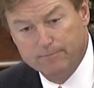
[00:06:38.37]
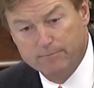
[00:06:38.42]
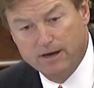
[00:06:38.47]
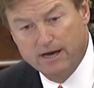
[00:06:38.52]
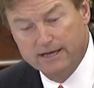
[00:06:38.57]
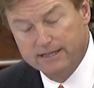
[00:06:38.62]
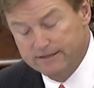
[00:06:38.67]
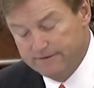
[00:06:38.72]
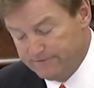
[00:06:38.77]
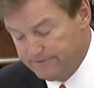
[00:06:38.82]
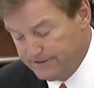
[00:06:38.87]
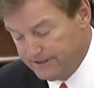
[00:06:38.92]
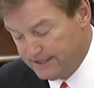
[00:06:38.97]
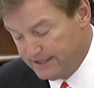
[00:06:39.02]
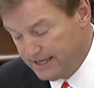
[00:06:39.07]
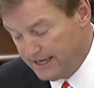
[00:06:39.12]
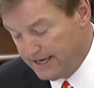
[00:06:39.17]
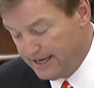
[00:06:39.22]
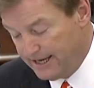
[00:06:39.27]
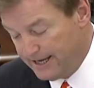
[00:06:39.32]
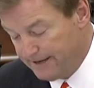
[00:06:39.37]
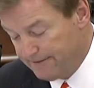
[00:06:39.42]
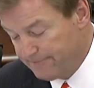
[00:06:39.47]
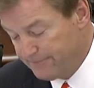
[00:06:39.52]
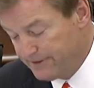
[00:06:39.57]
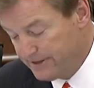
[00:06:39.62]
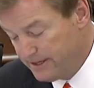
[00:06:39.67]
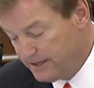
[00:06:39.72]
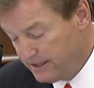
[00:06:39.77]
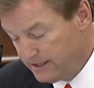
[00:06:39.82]
by the VA,
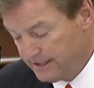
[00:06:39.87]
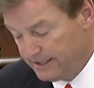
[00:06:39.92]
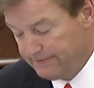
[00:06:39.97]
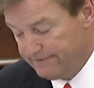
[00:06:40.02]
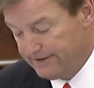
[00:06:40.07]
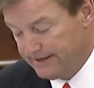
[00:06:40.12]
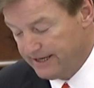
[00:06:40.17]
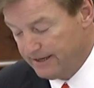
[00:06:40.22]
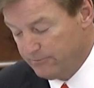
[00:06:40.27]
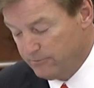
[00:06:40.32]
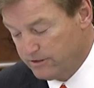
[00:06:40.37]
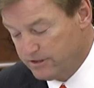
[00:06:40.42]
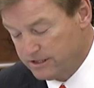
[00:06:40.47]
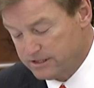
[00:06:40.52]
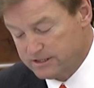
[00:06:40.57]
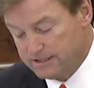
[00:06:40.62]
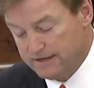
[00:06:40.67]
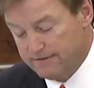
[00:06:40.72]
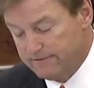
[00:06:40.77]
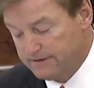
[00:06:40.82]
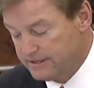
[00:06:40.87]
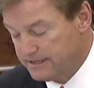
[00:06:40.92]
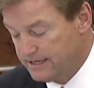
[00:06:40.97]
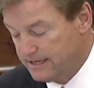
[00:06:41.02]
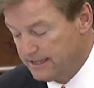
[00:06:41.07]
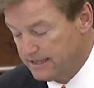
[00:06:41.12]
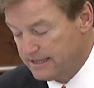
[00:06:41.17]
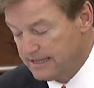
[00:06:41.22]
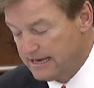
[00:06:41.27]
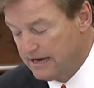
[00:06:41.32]
leaving him with a
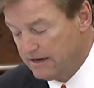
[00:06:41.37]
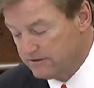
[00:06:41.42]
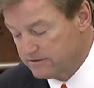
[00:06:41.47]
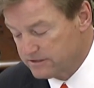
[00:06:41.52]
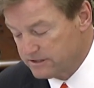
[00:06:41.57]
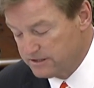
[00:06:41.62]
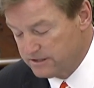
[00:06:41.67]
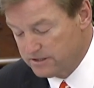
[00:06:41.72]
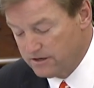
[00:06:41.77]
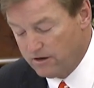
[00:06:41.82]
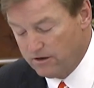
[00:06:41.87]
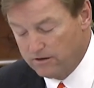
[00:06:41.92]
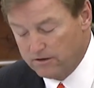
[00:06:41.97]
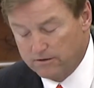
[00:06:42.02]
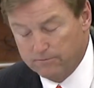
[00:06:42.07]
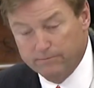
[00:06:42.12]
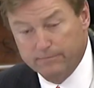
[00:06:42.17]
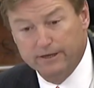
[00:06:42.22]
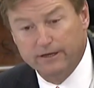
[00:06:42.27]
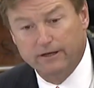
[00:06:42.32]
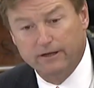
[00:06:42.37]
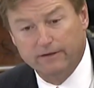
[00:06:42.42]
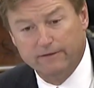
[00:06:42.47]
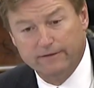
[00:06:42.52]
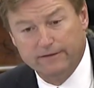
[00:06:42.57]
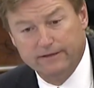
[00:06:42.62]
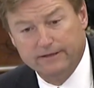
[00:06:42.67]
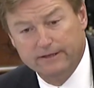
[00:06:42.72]
$17,000 bill.